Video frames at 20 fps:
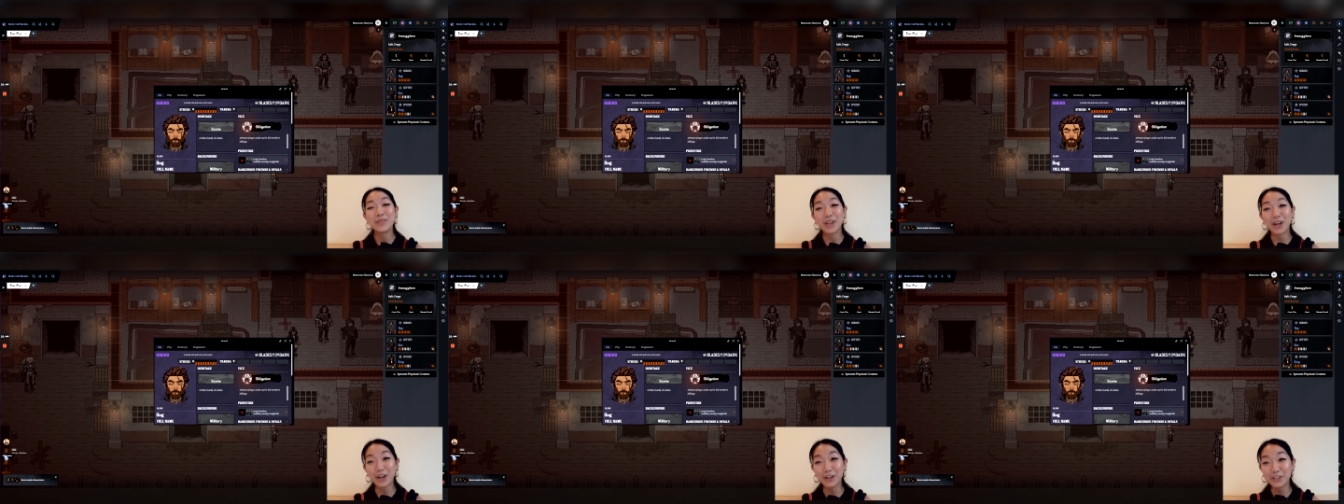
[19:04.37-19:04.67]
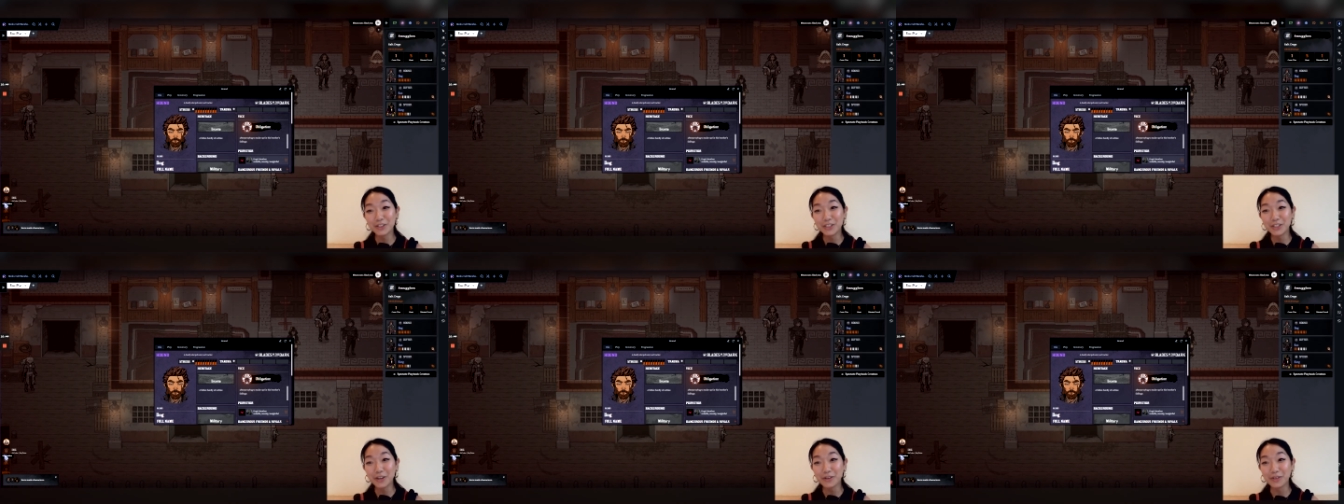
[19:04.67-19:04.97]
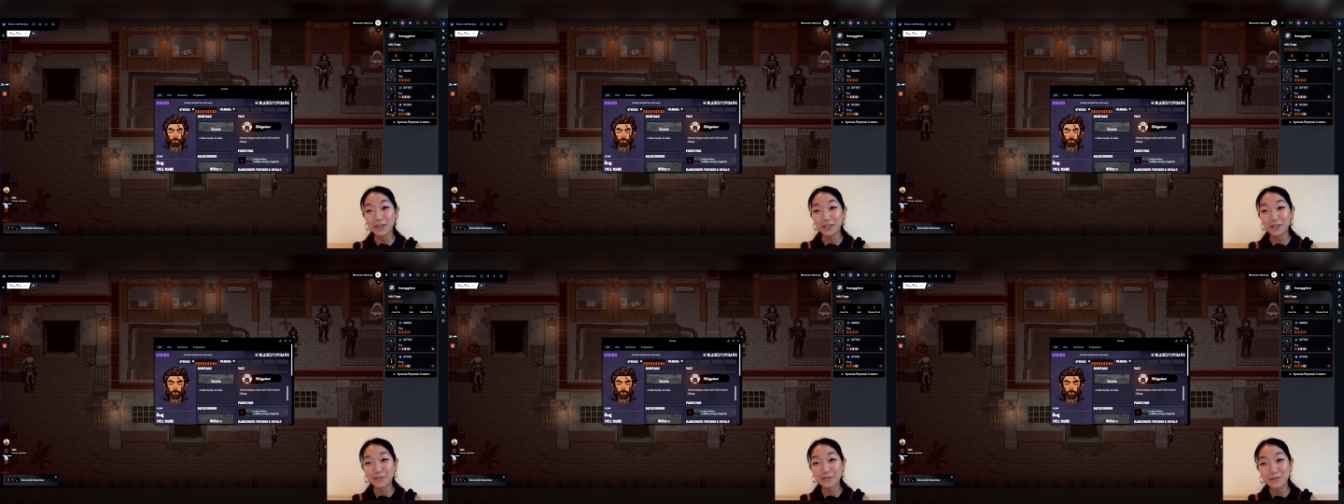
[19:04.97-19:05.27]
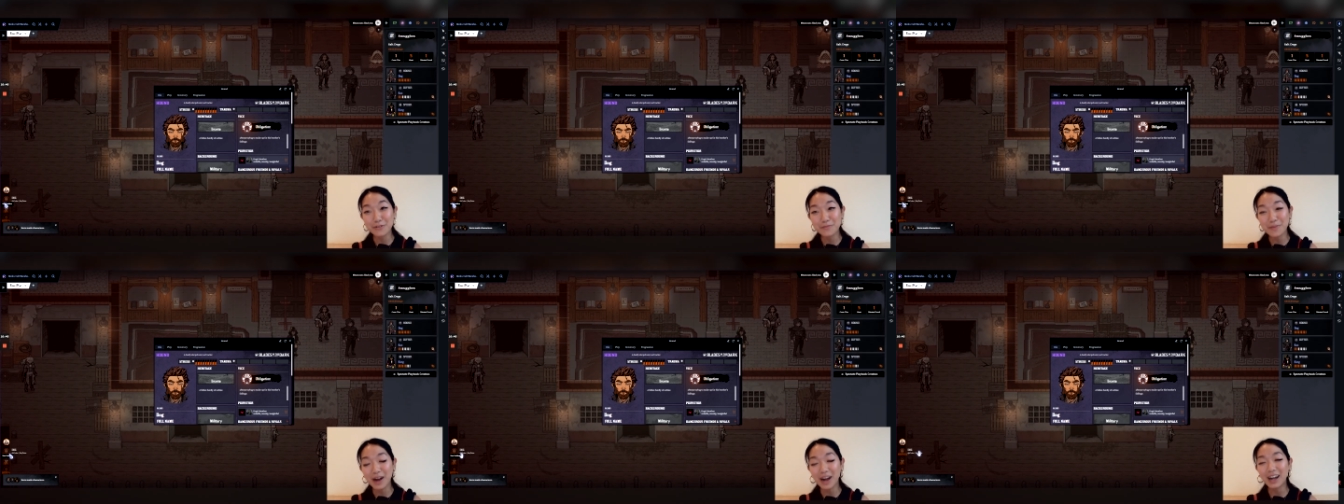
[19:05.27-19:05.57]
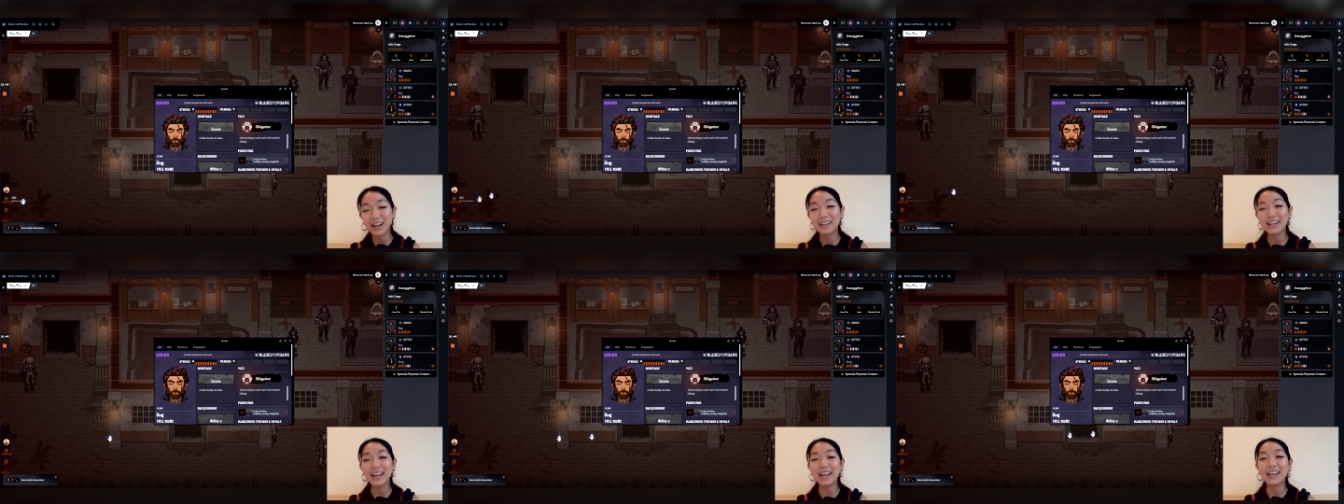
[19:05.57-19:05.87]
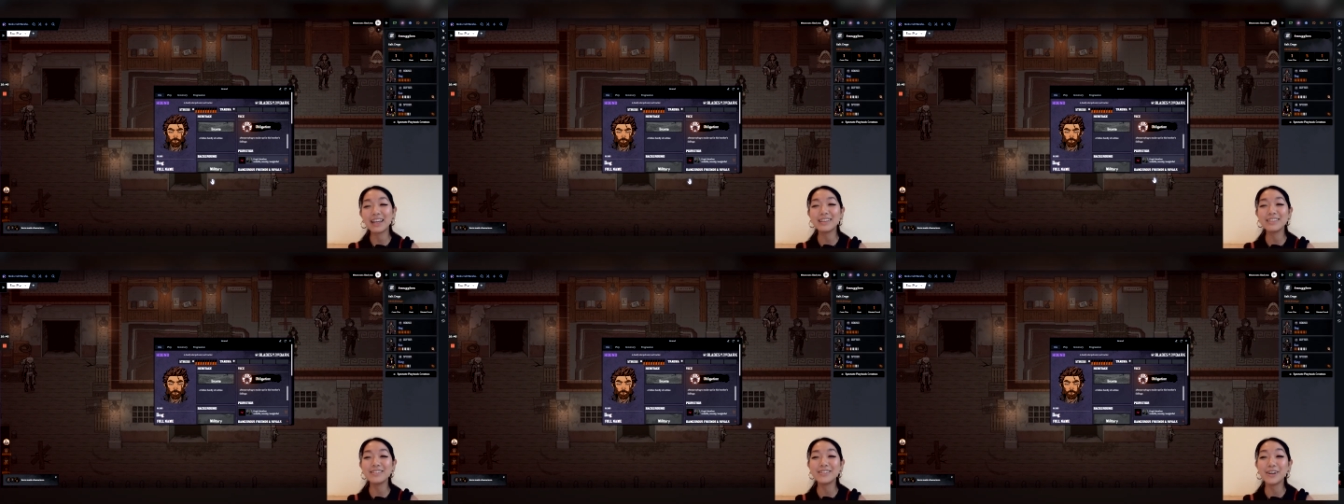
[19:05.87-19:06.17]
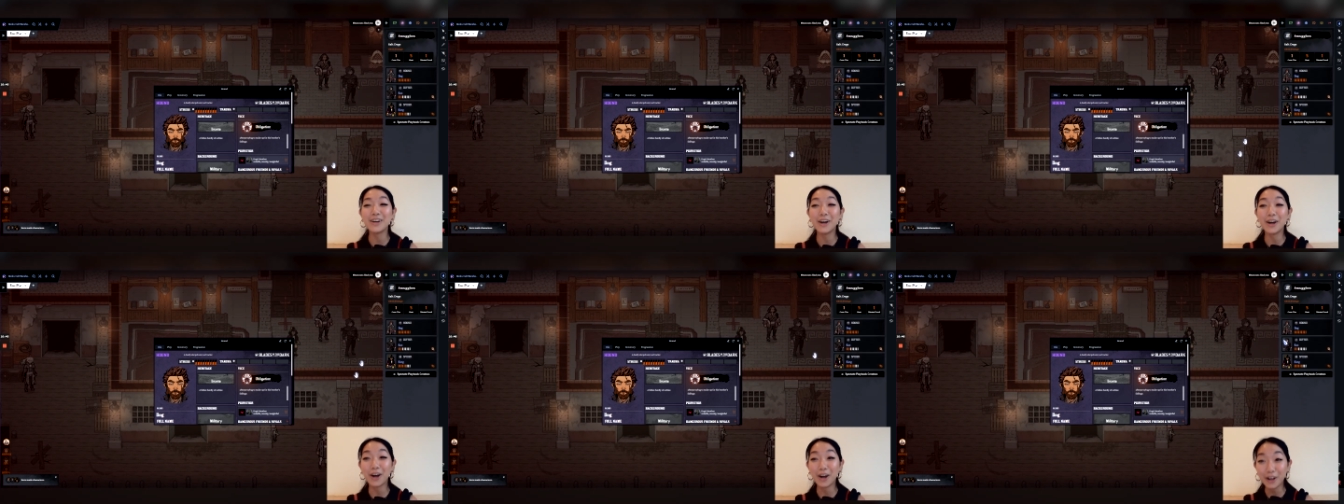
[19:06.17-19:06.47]
Also in the crew pod, and
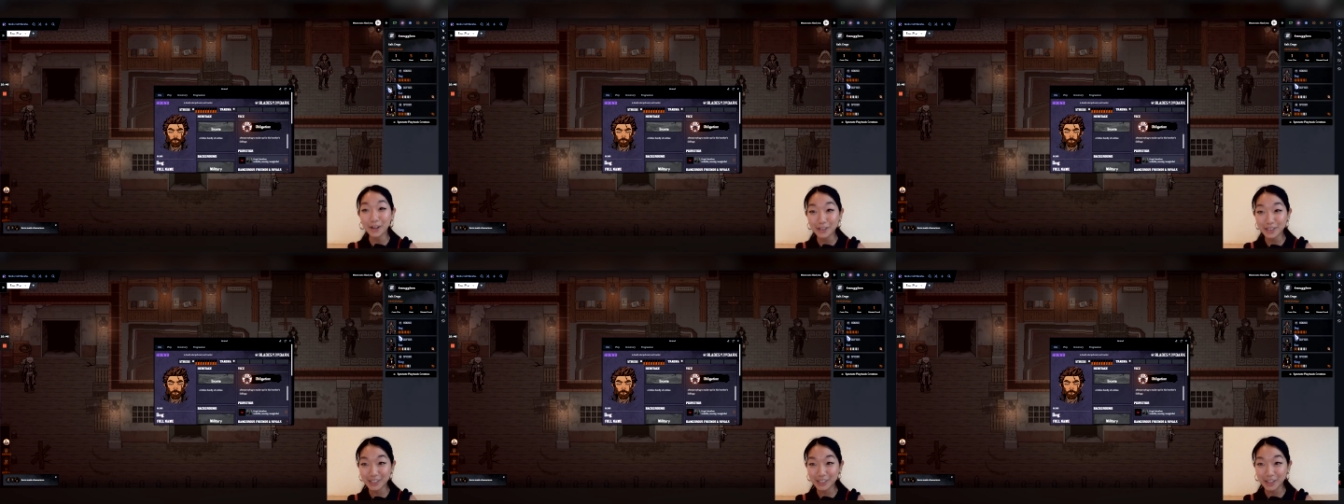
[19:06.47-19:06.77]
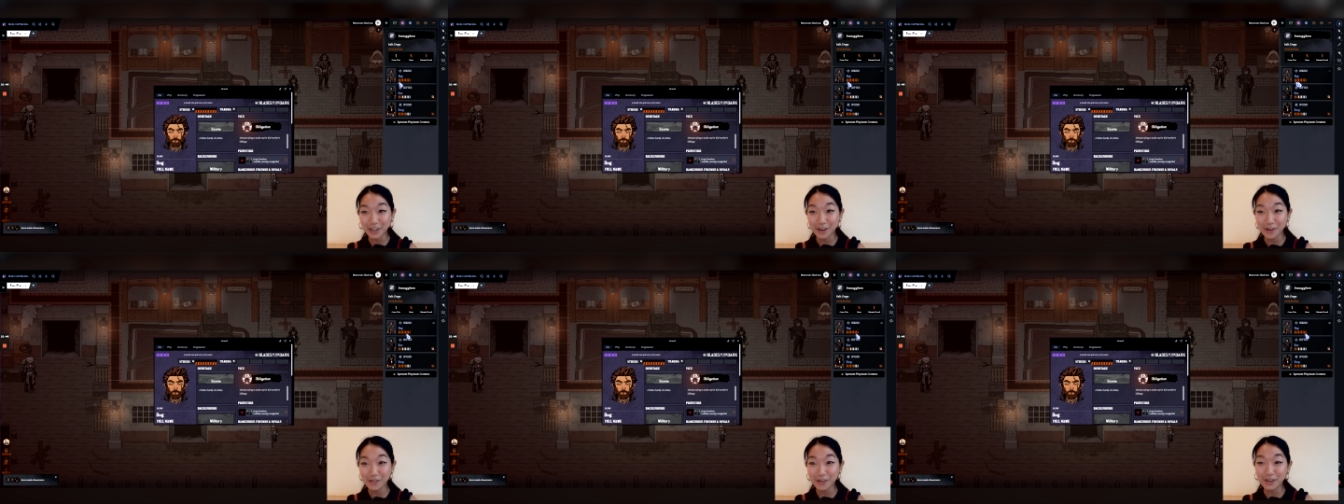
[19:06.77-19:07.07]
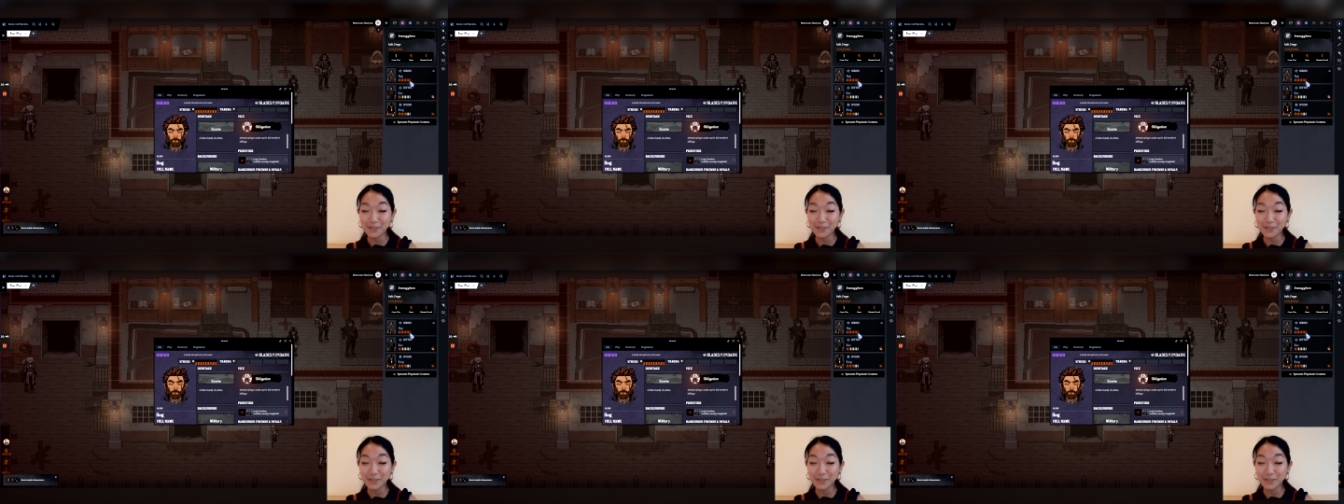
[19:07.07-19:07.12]
also